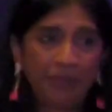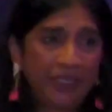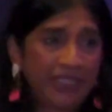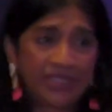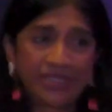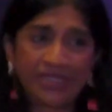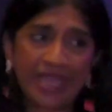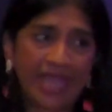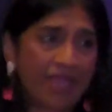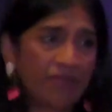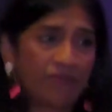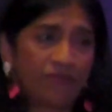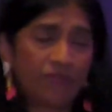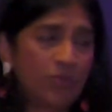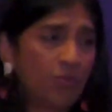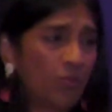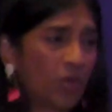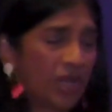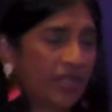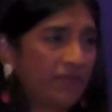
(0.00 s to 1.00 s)
Because
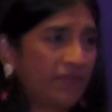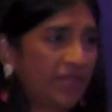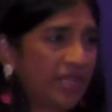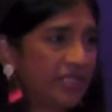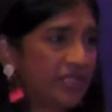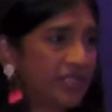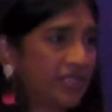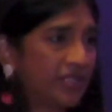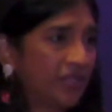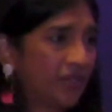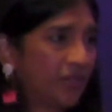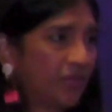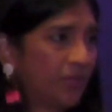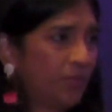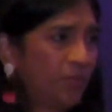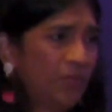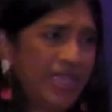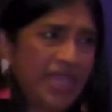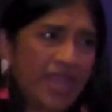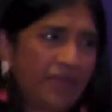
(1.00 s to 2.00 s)
every one of us,
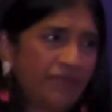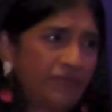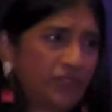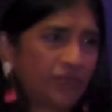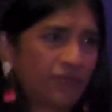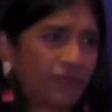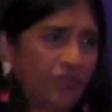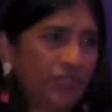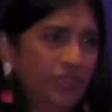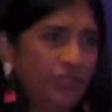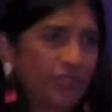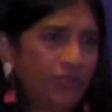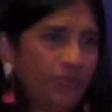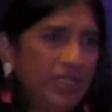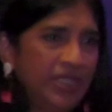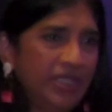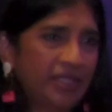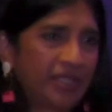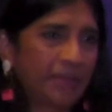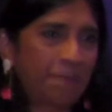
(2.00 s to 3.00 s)
we have different
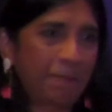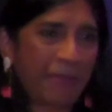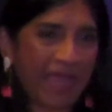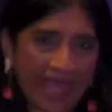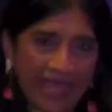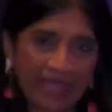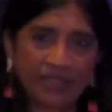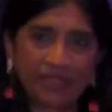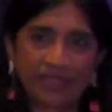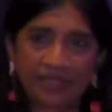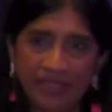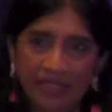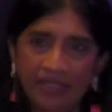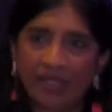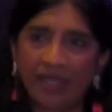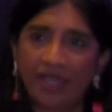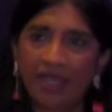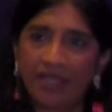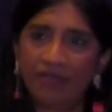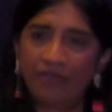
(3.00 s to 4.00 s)
unique paths
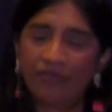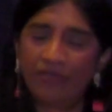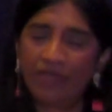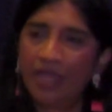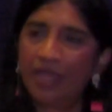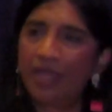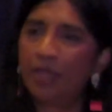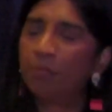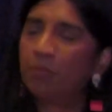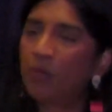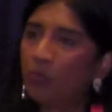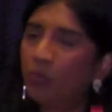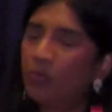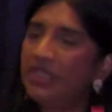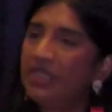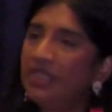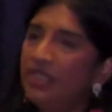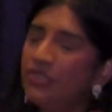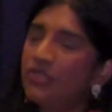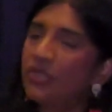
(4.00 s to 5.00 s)
in life, but
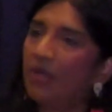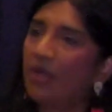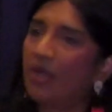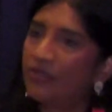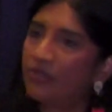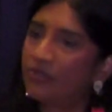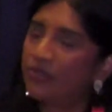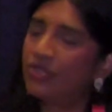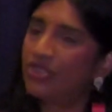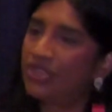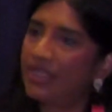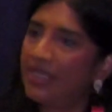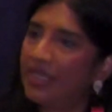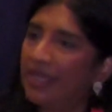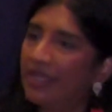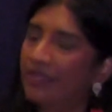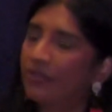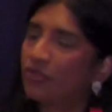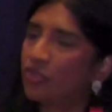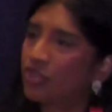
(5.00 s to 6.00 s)
we need to
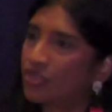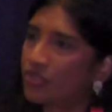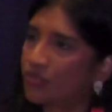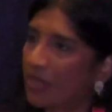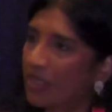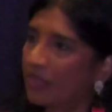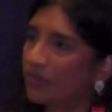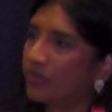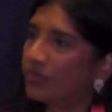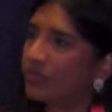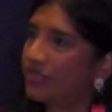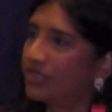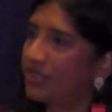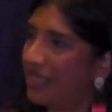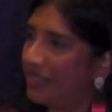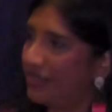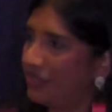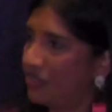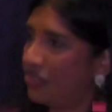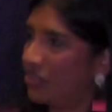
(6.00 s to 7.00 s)
understand the struggles
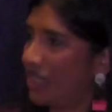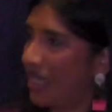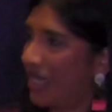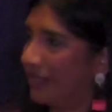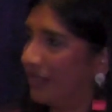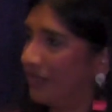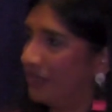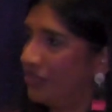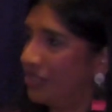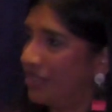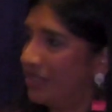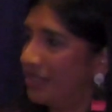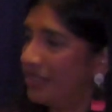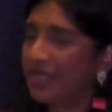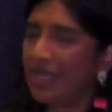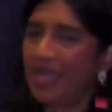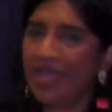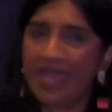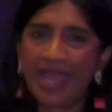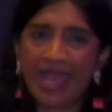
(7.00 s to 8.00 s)
and the
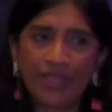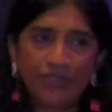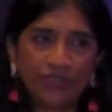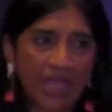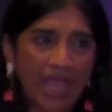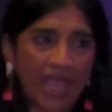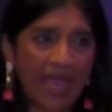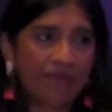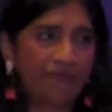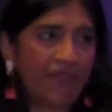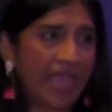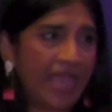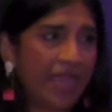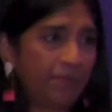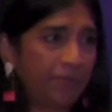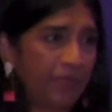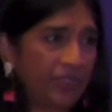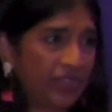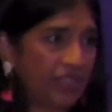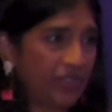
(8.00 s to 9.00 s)
challenges and to have
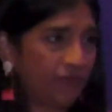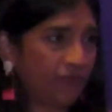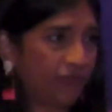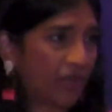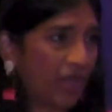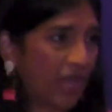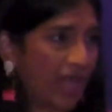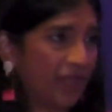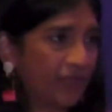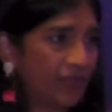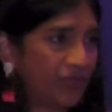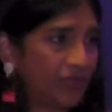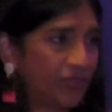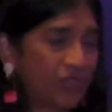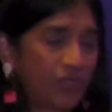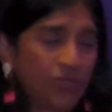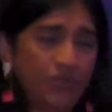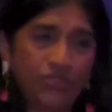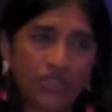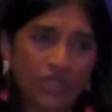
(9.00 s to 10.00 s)
empathy for
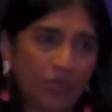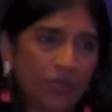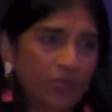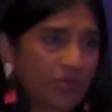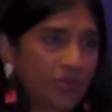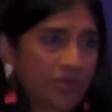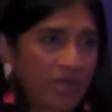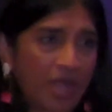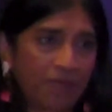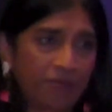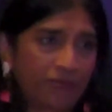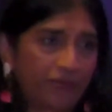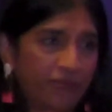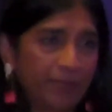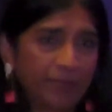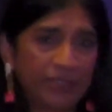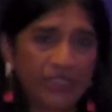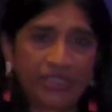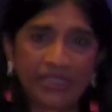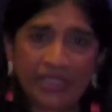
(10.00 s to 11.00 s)
others who don't come
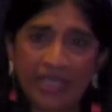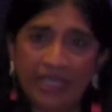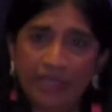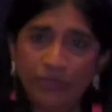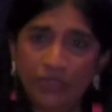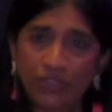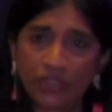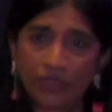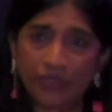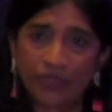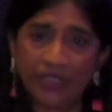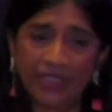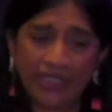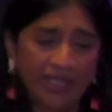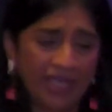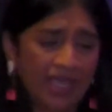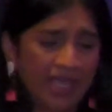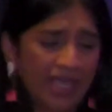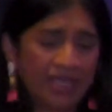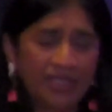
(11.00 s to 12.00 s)
from the same
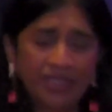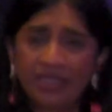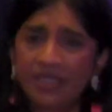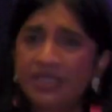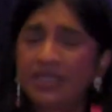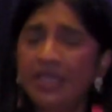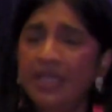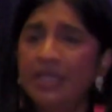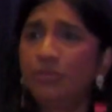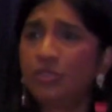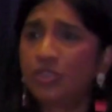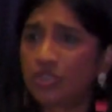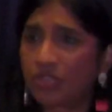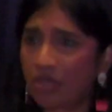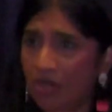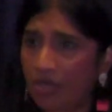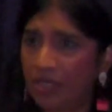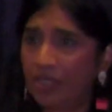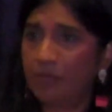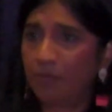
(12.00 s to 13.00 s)
journey, the same
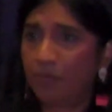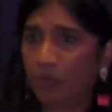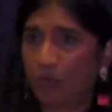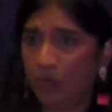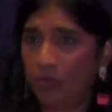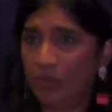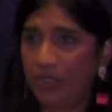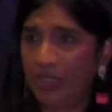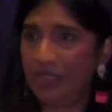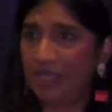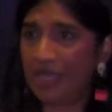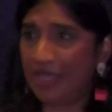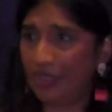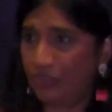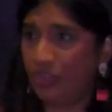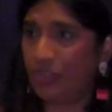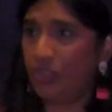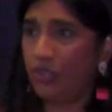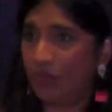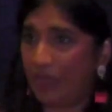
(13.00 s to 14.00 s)
starting point
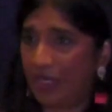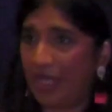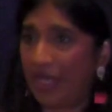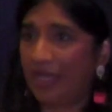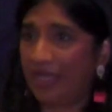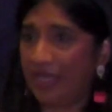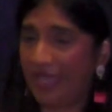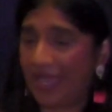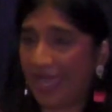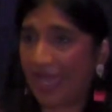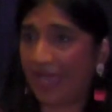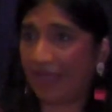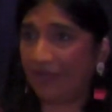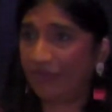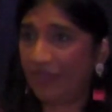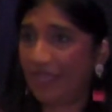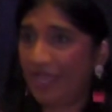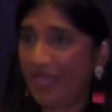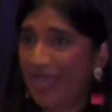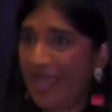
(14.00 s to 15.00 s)
as you and I have.
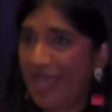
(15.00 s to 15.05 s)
